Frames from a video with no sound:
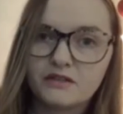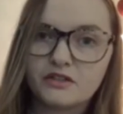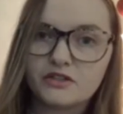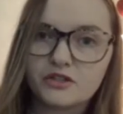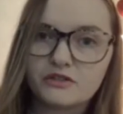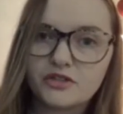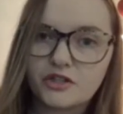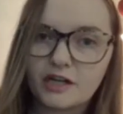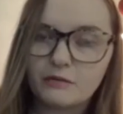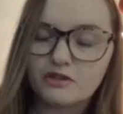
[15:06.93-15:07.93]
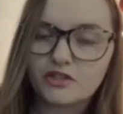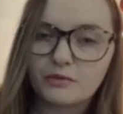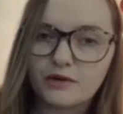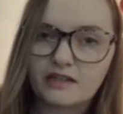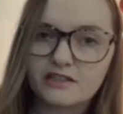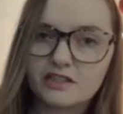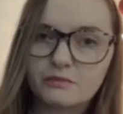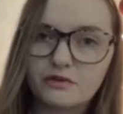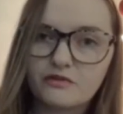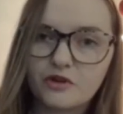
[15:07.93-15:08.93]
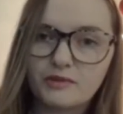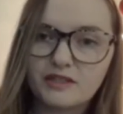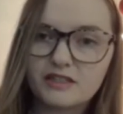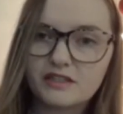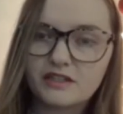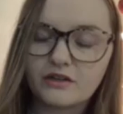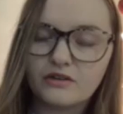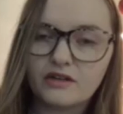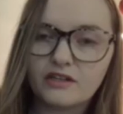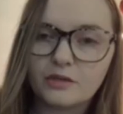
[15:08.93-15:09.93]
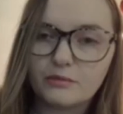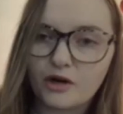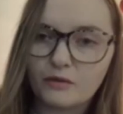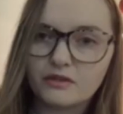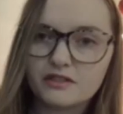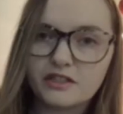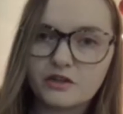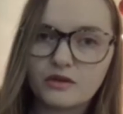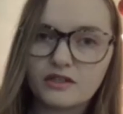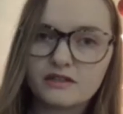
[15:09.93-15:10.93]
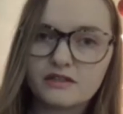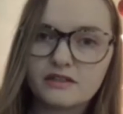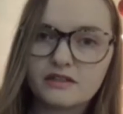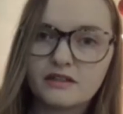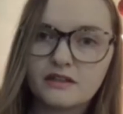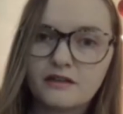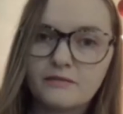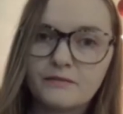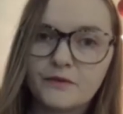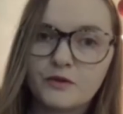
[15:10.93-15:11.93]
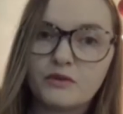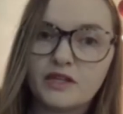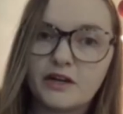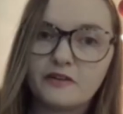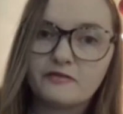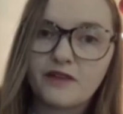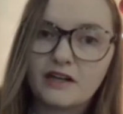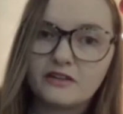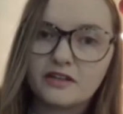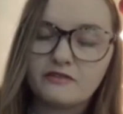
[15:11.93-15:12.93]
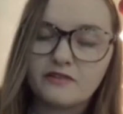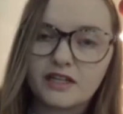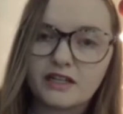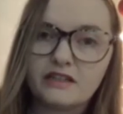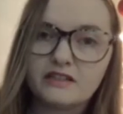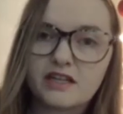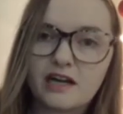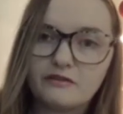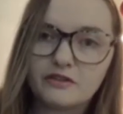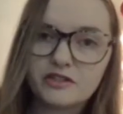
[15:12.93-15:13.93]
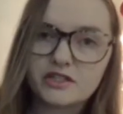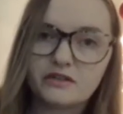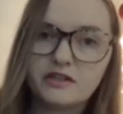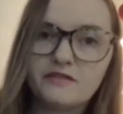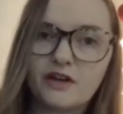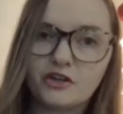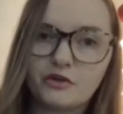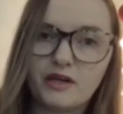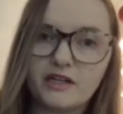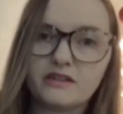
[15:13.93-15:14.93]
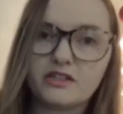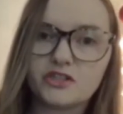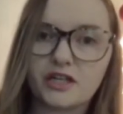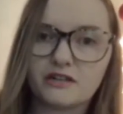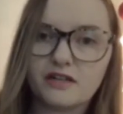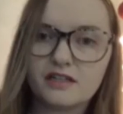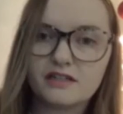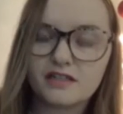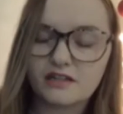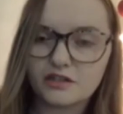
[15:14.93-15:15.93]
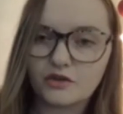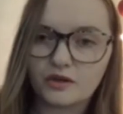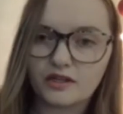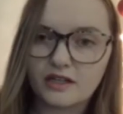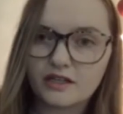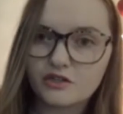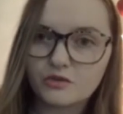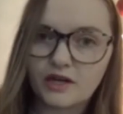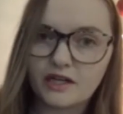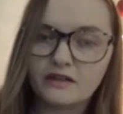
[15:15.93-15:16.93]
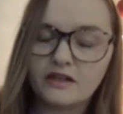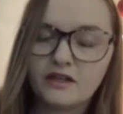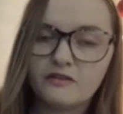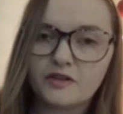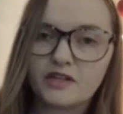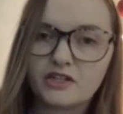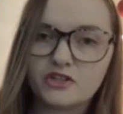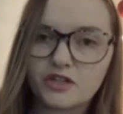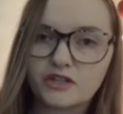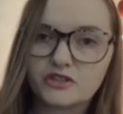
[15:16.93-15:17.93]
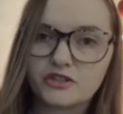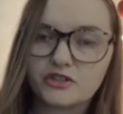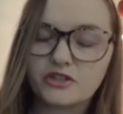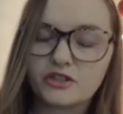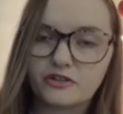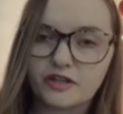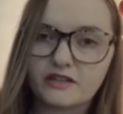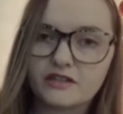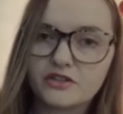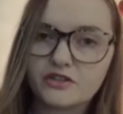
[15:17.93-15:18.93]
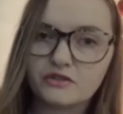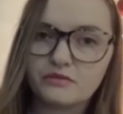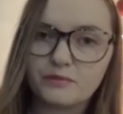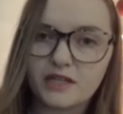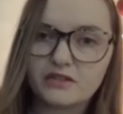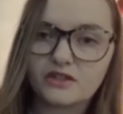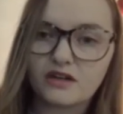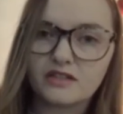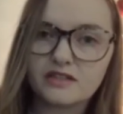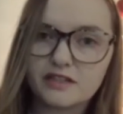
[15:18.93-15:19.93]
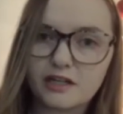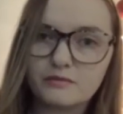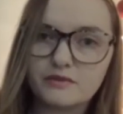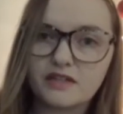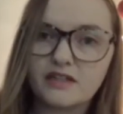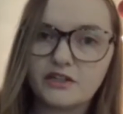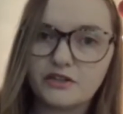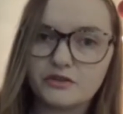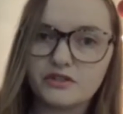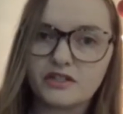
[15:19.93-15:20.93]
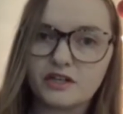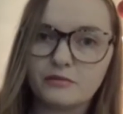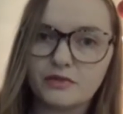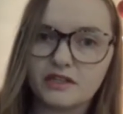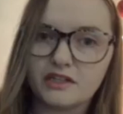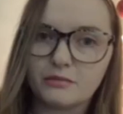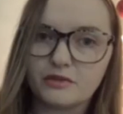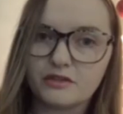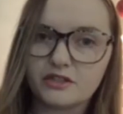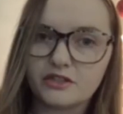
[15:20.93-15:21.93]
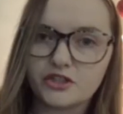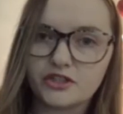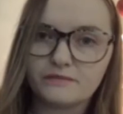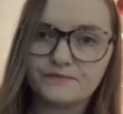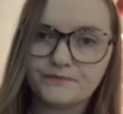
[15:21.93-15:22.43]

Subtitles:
The students are able to practice performing the skill in the proper sequence. When they are finally ready to have their skill evaluated, the checklist is an organized way for the instructor to grade the student based on the steps that they use to complete the procedure.